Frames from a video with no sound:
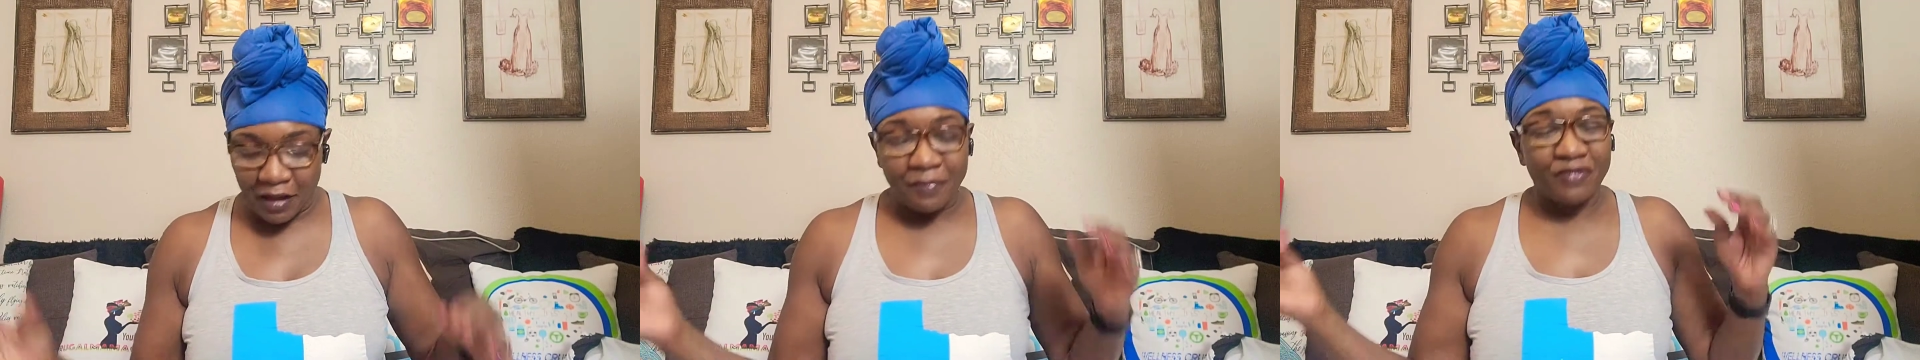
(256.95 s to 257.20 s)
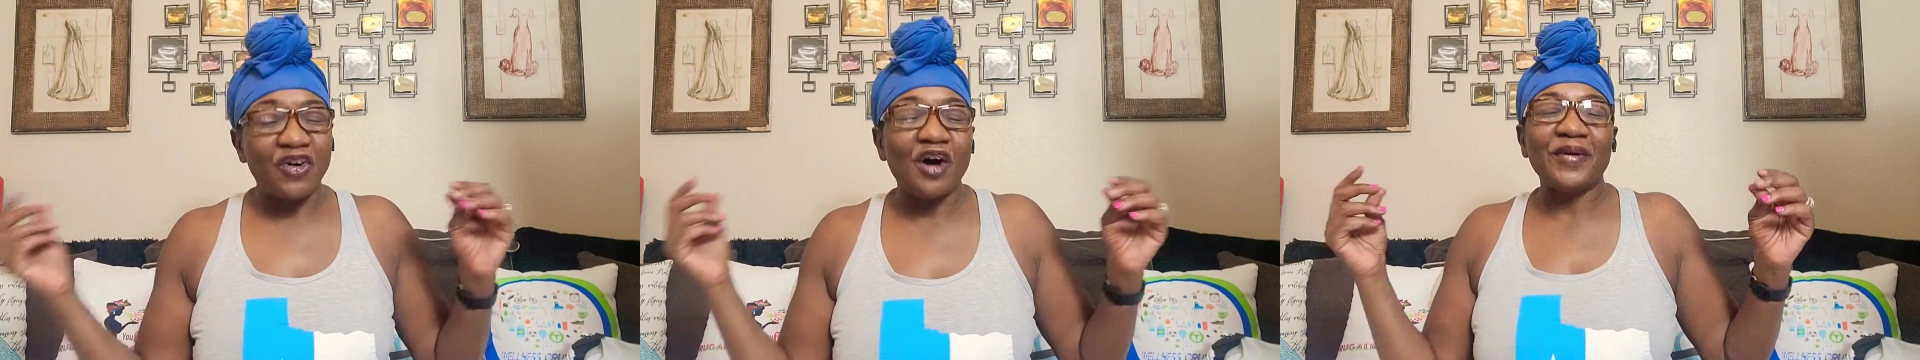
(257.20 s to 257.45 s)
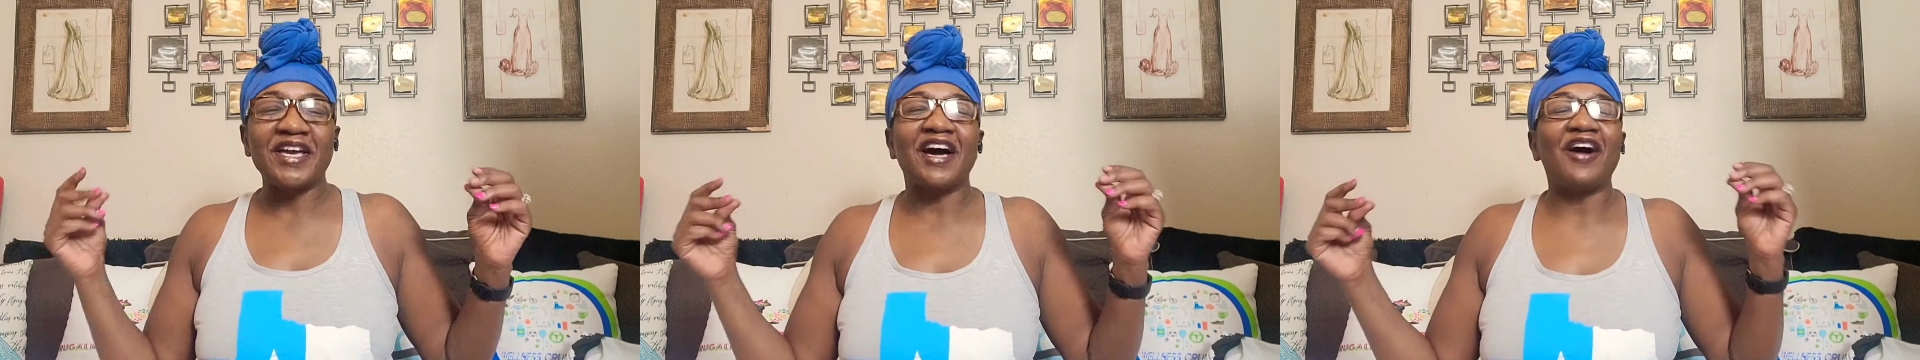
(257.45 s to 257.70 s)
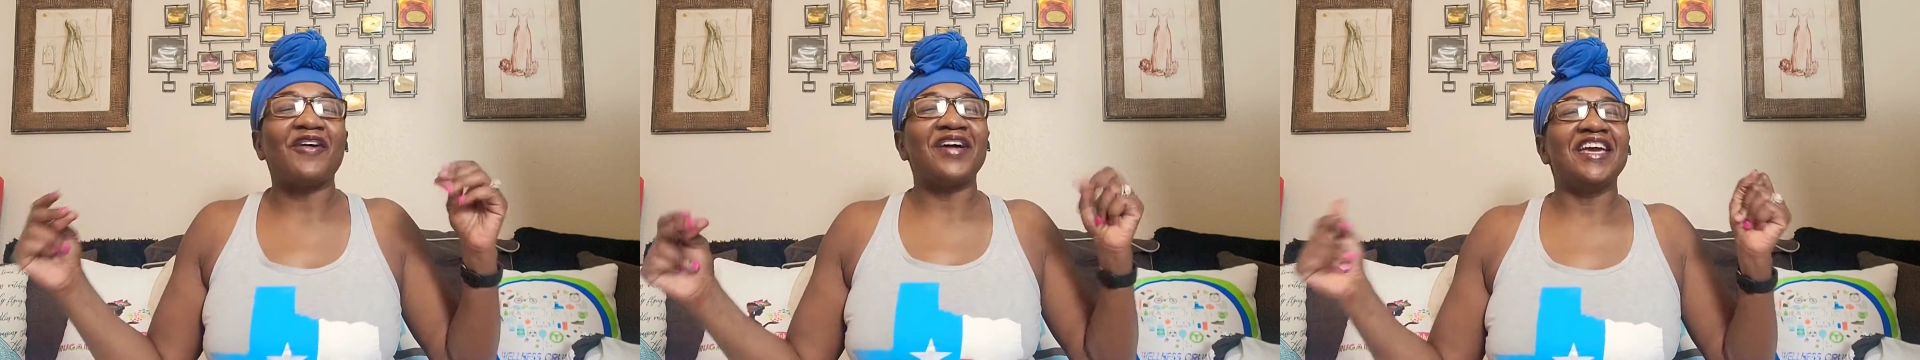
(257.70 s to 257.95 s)
Before we
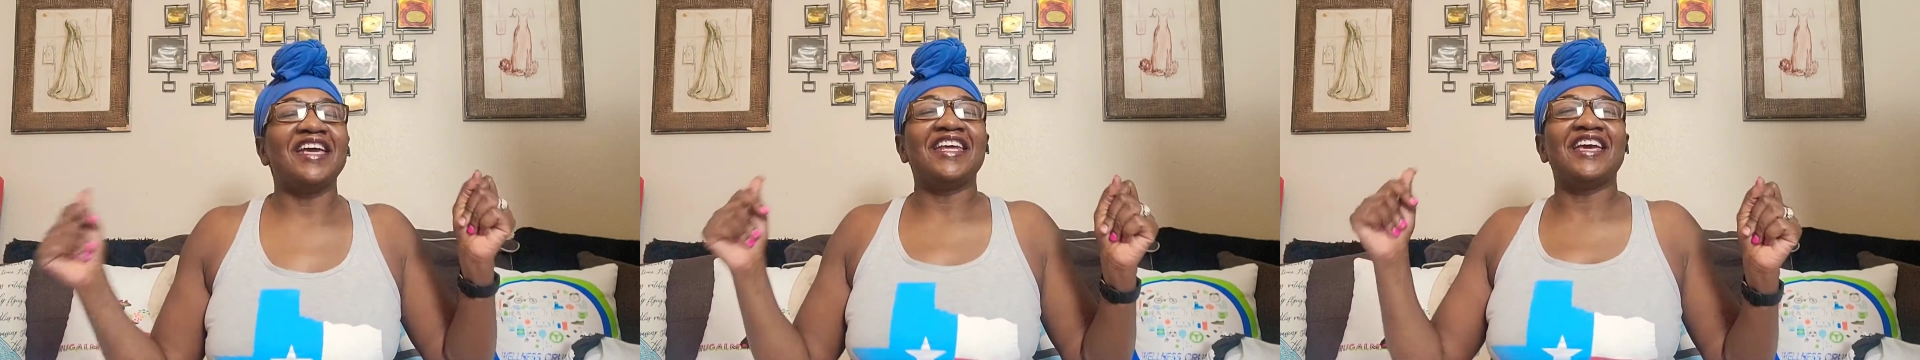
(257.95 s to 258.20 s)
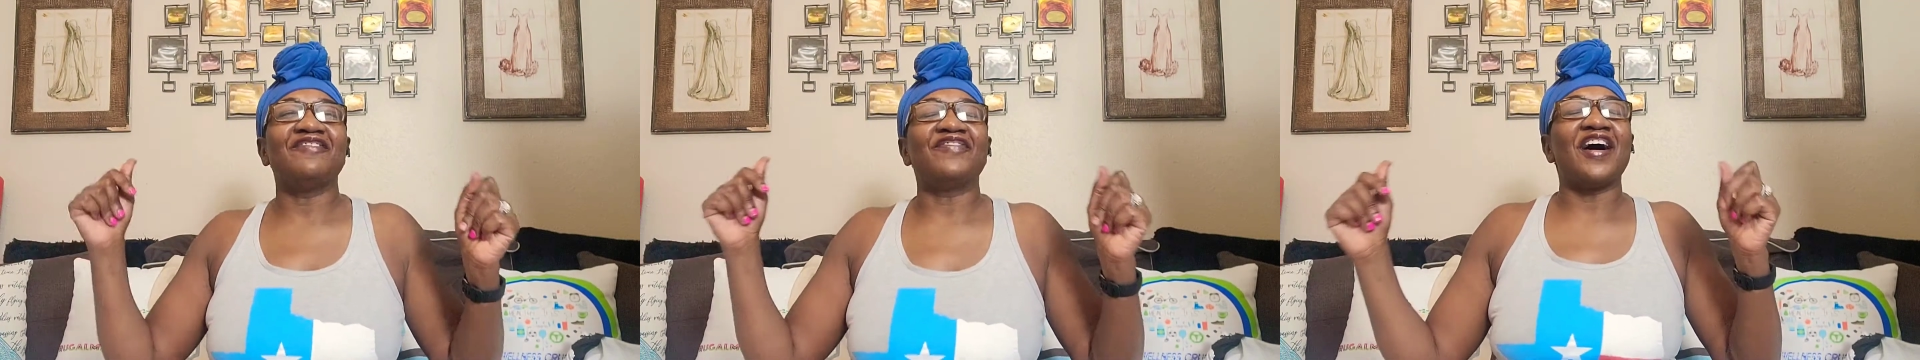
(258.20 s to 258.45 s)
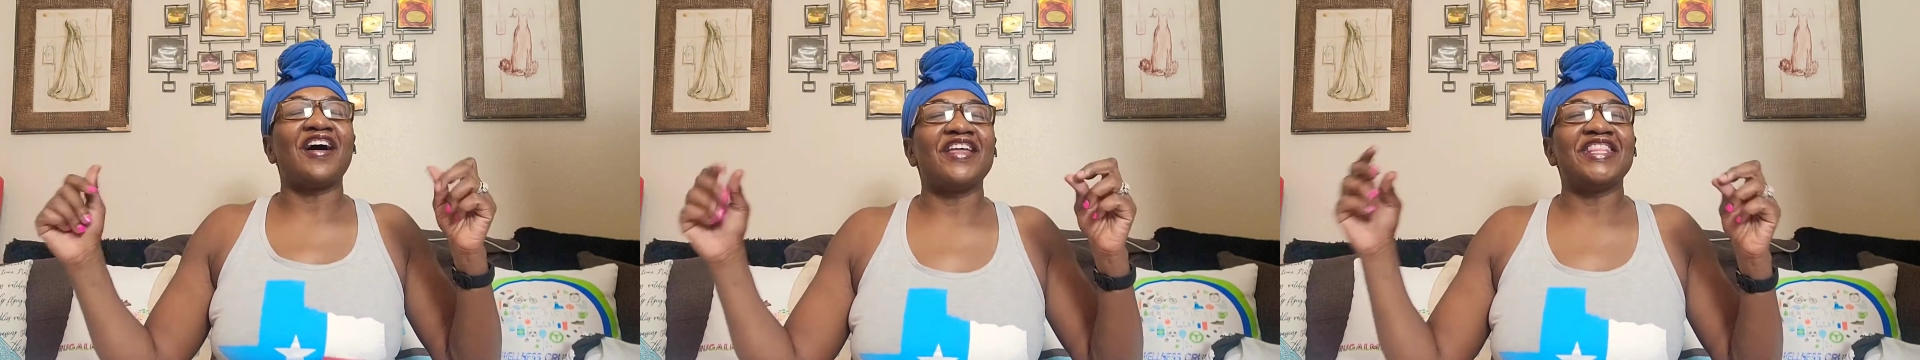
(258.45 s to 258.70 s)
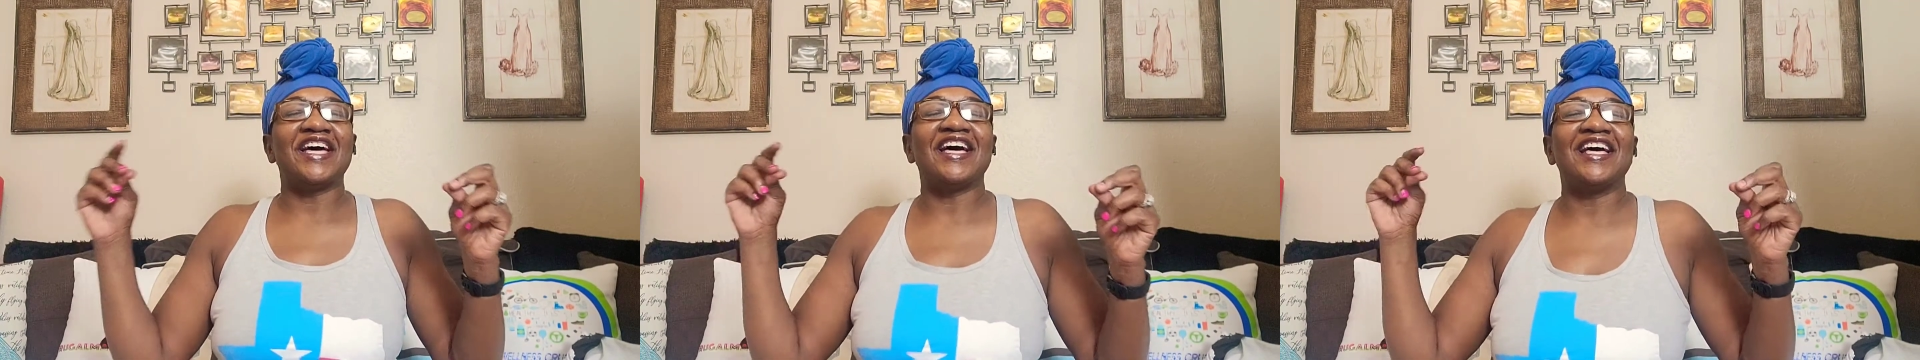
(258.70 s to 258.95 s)
go any
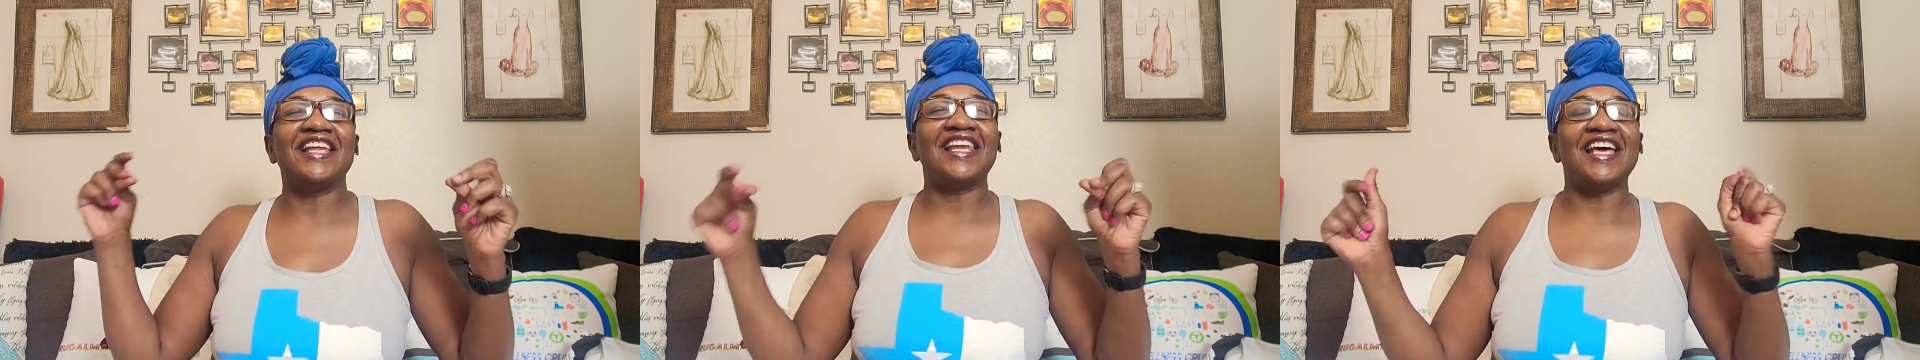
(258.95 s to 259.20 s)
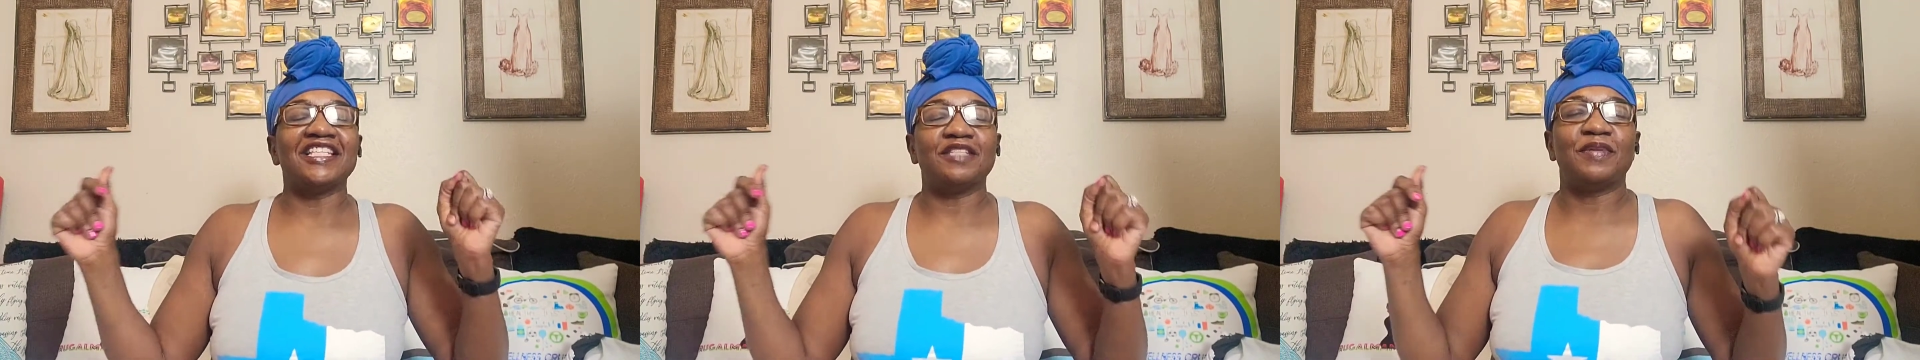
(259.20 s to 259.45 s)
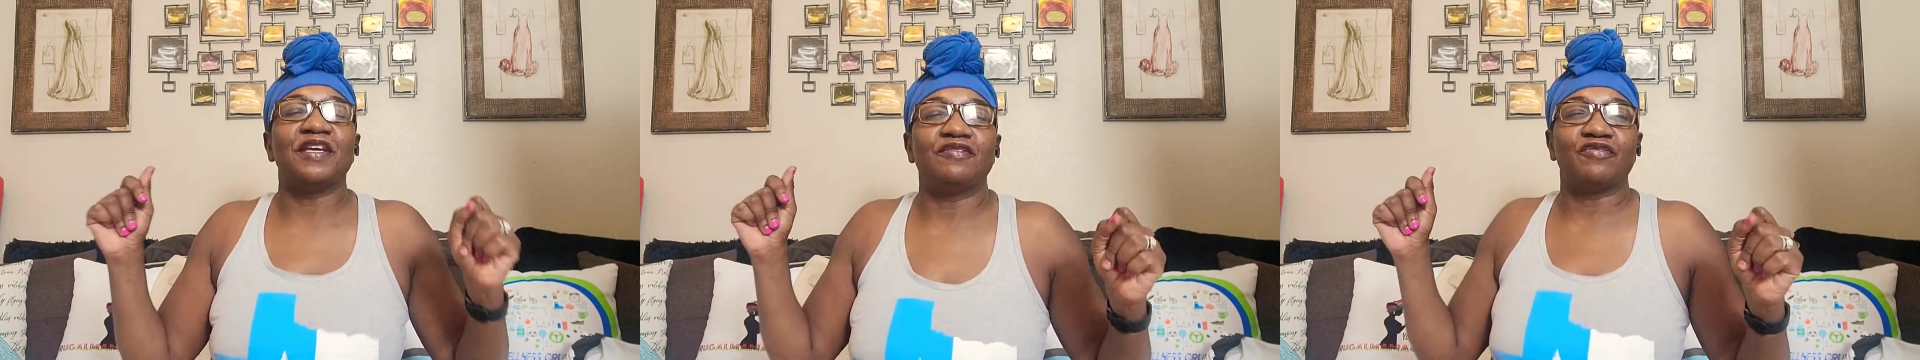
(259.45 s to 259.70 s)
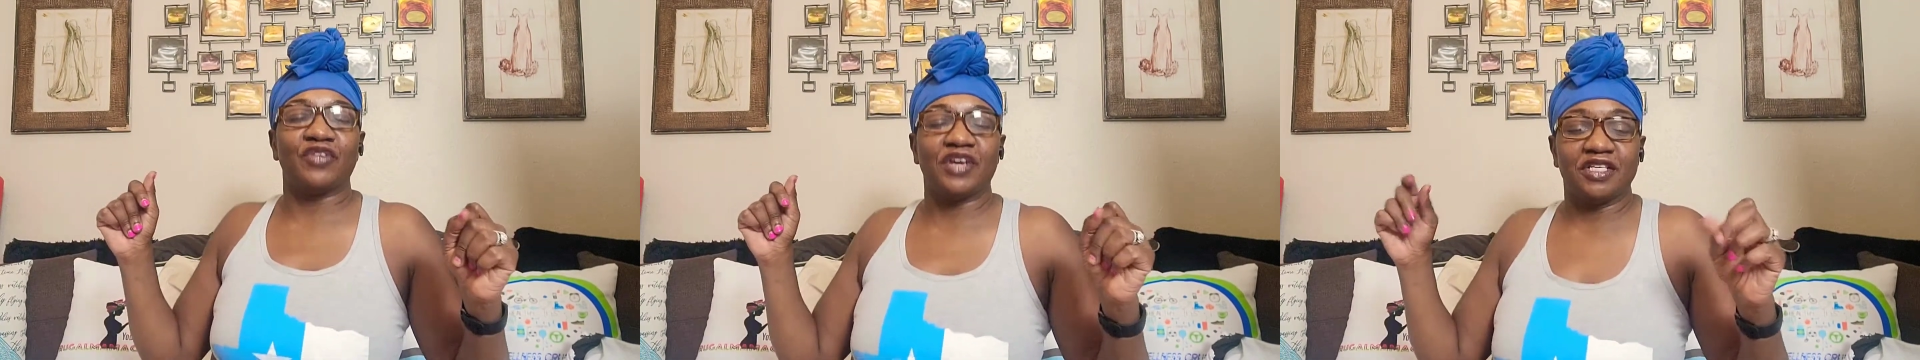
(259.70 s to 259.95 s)
further, let's be
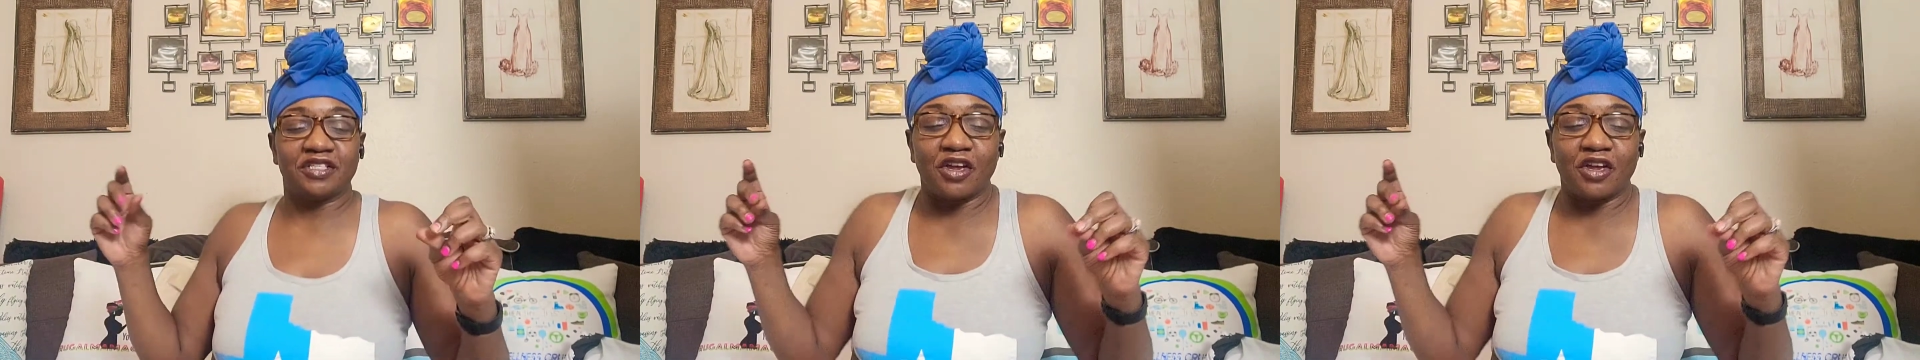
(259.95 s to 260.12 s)
friends.